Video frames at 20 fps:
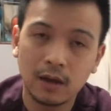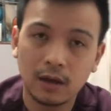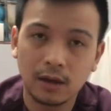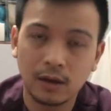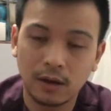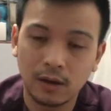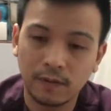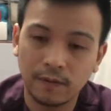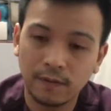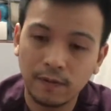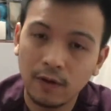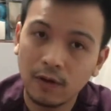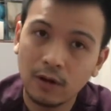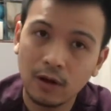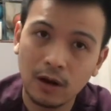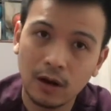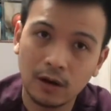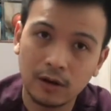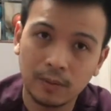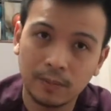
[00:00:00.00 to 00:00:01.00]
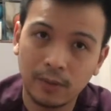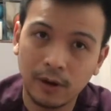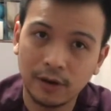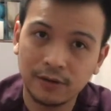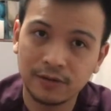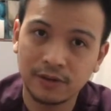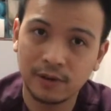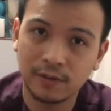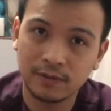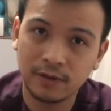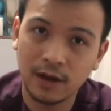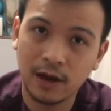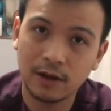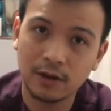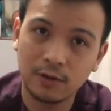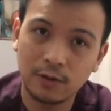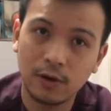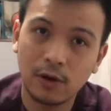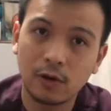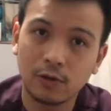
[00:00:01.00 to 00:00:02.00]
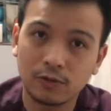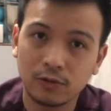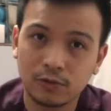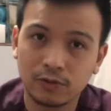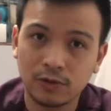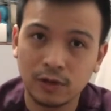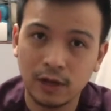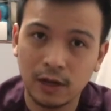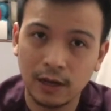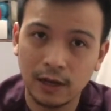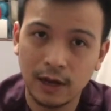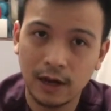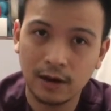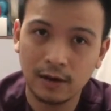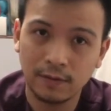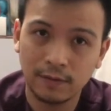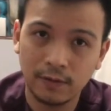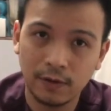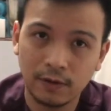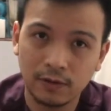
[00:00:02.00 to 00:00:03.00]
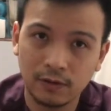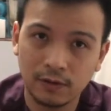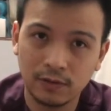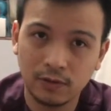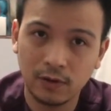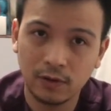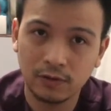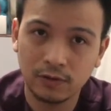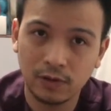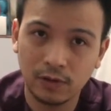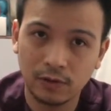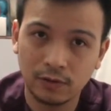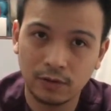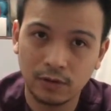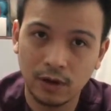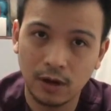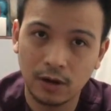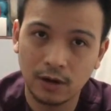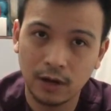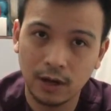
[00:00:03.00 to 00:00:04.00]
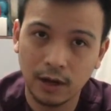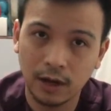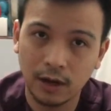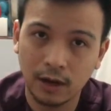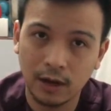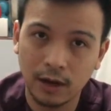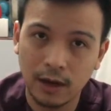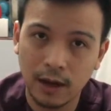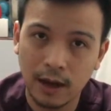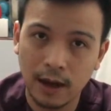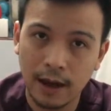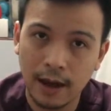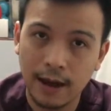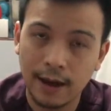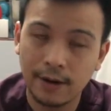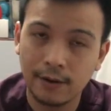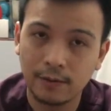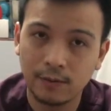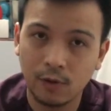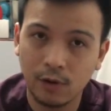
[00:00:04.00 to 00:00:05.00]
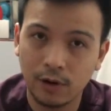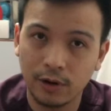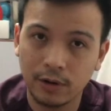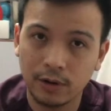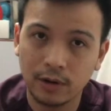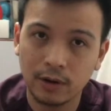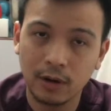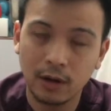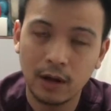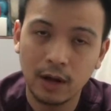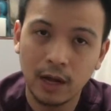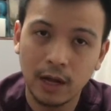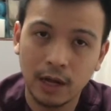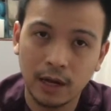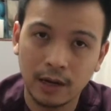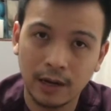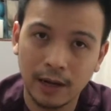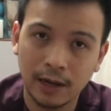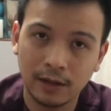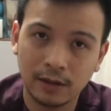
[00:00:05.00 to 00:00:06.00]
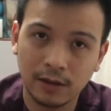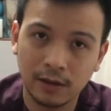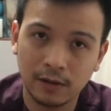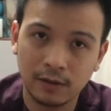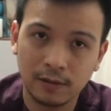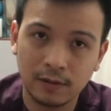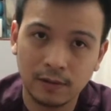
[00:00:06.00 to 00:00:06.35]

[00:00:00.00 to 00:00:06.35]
the foot on the positive side, you will also see that the foot is also turning outward like this.